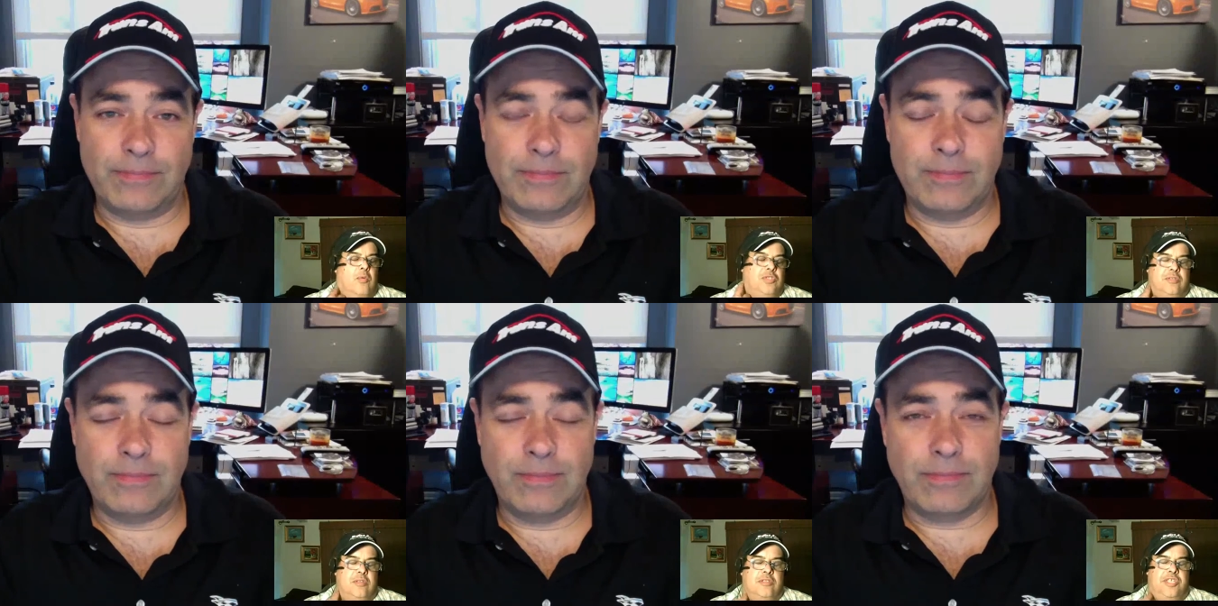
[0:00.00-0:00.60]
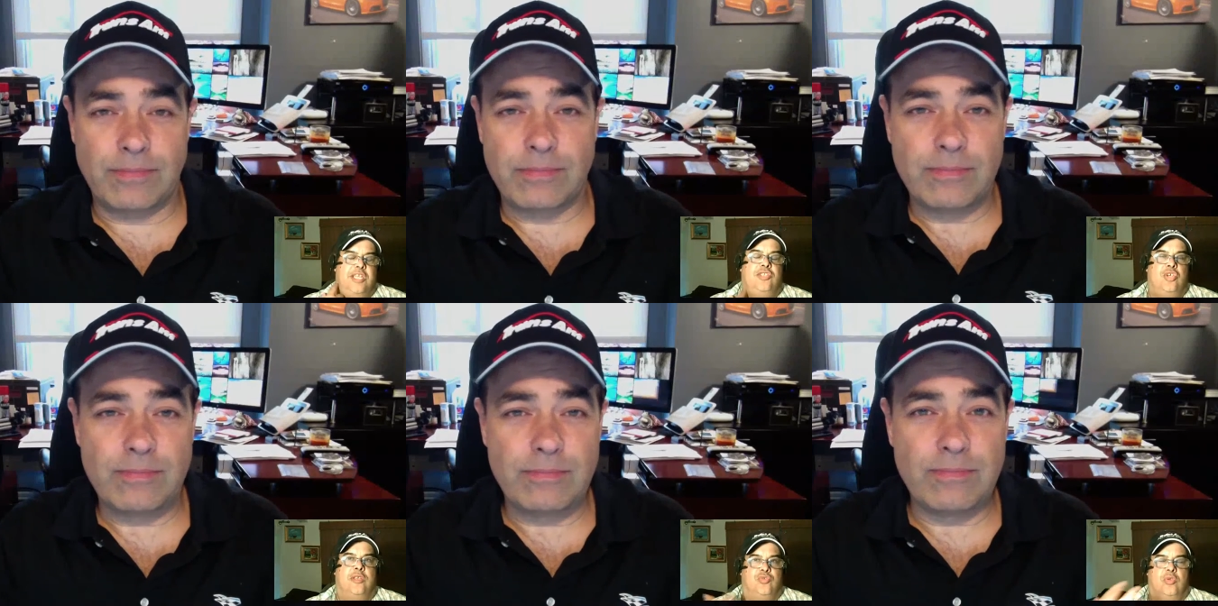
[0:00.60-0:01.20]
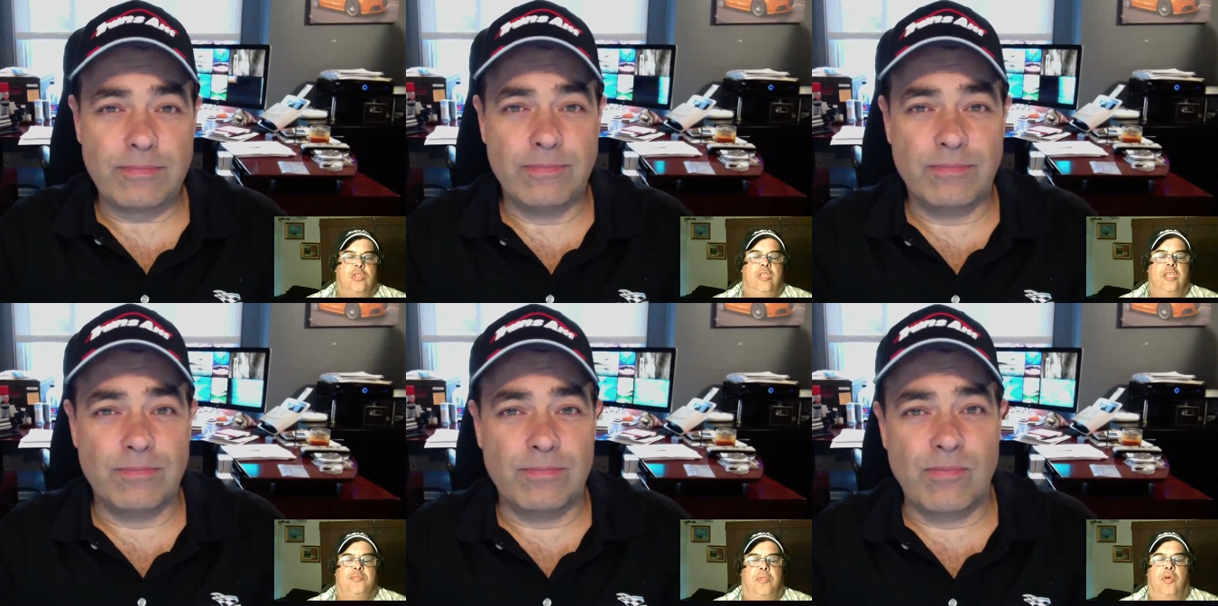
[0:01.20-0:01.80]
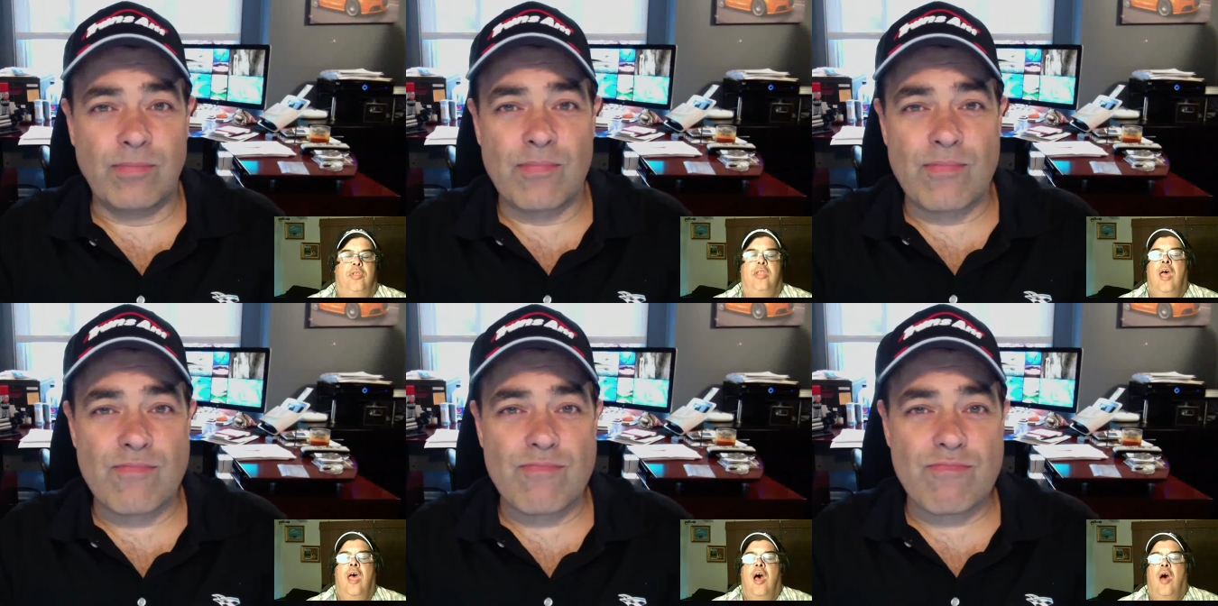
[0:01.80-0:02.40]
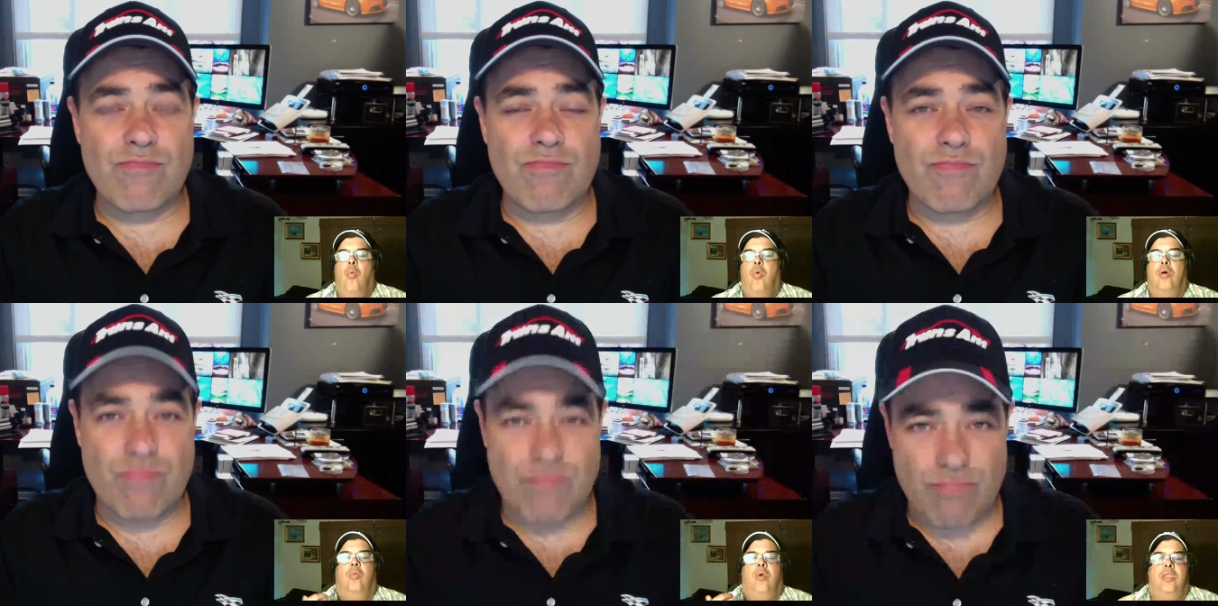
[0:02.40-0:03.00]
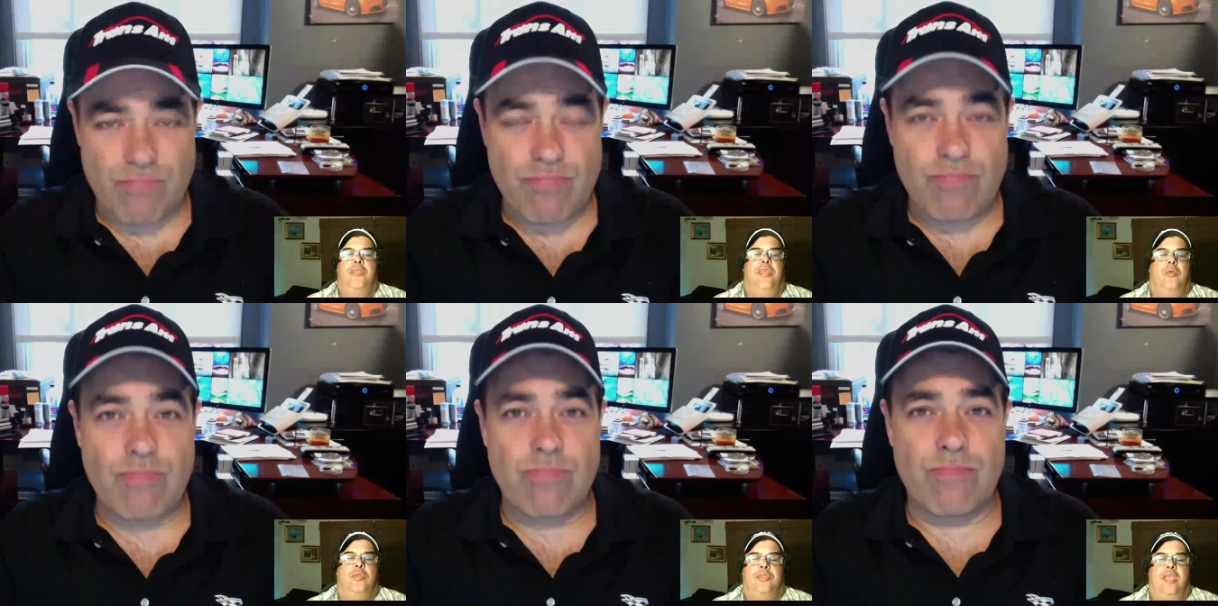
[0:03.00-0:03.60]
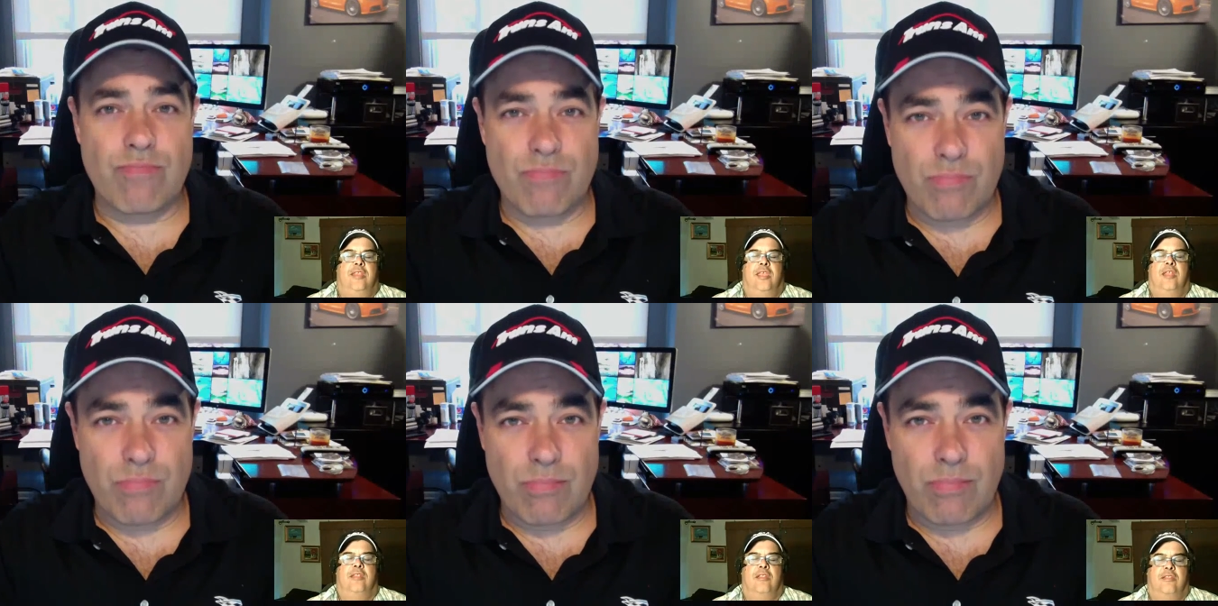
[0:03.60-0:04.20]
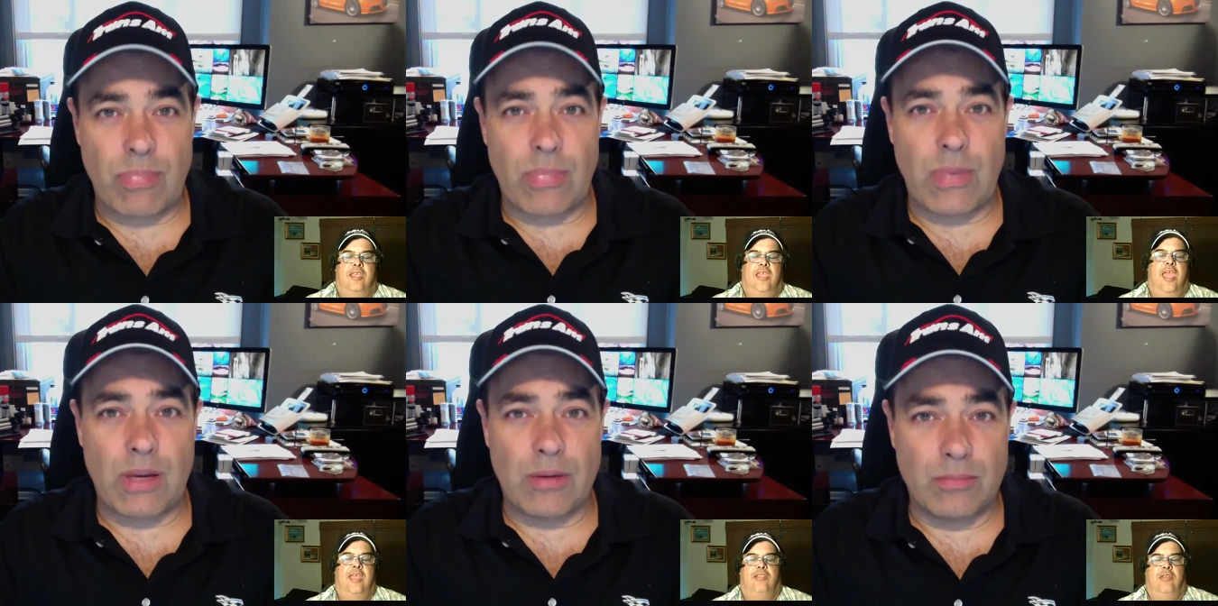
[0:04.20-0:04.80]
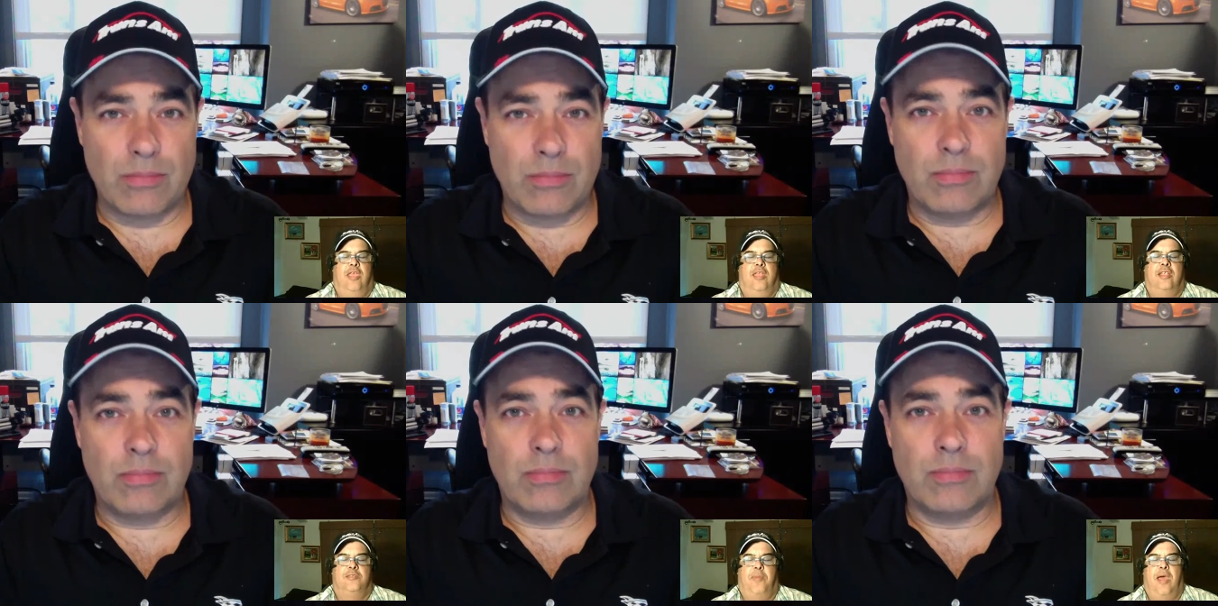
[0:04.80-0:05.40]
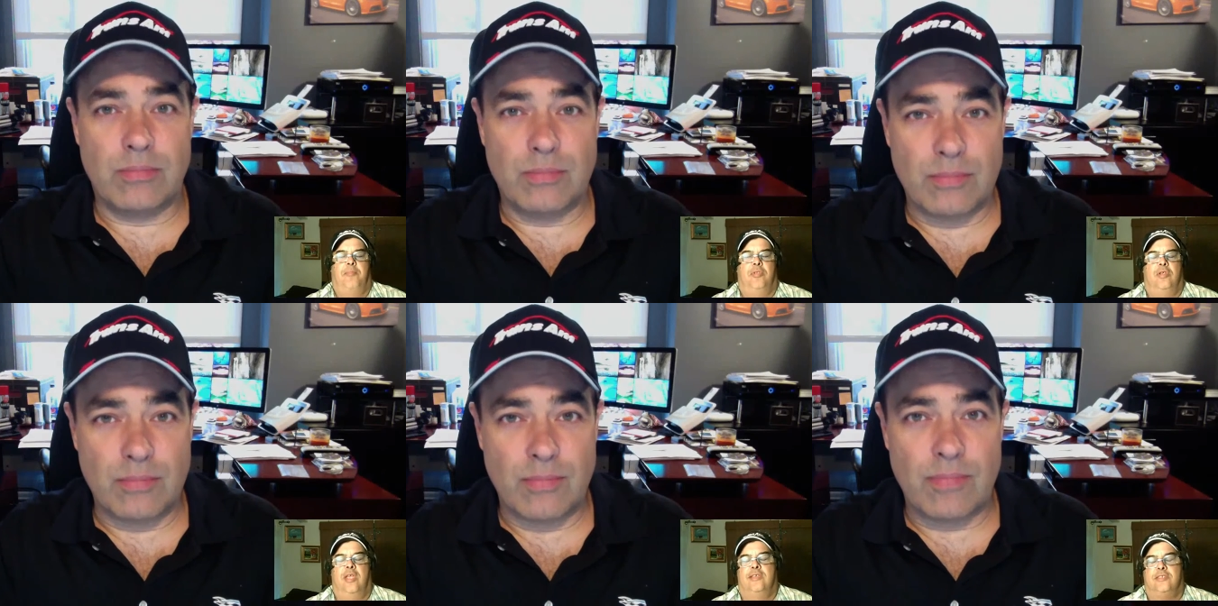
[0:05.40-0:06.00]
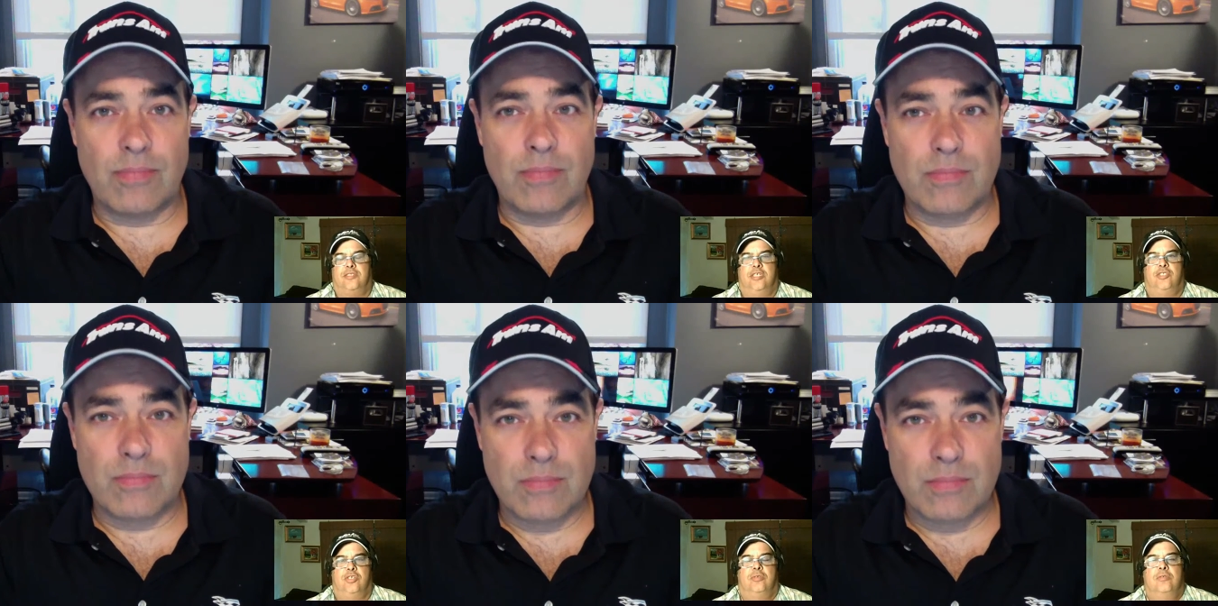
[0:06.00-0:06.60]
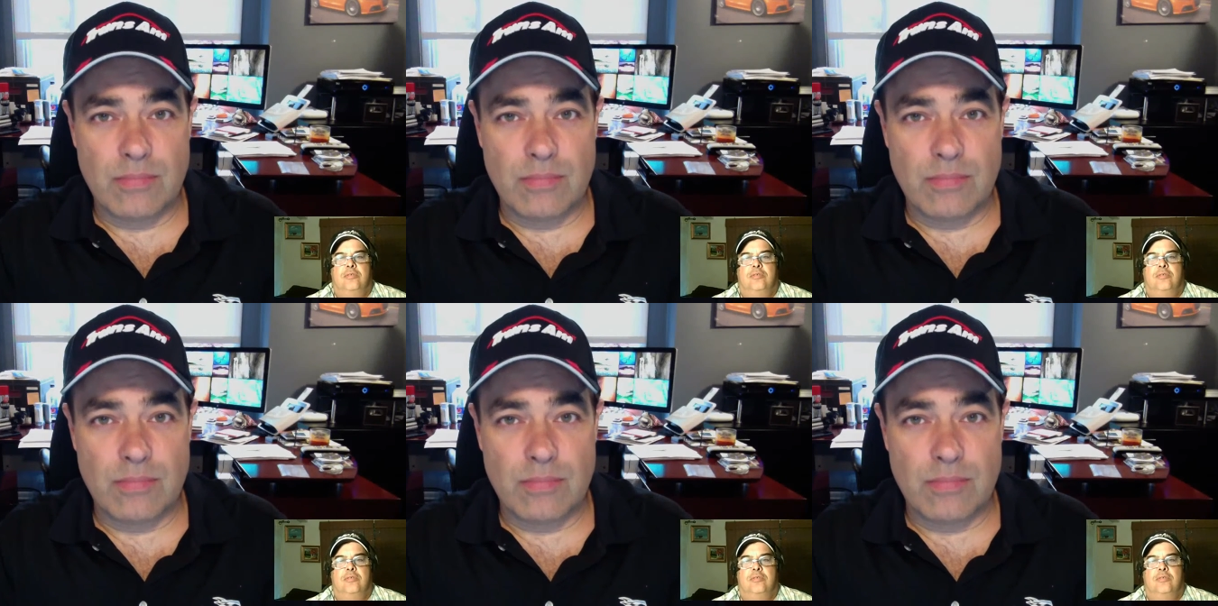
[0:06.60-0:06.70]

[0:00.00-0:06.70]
Speaker 1: well, T2 has really exploded. What what do you think would take to get the TA to get as popular as a T2?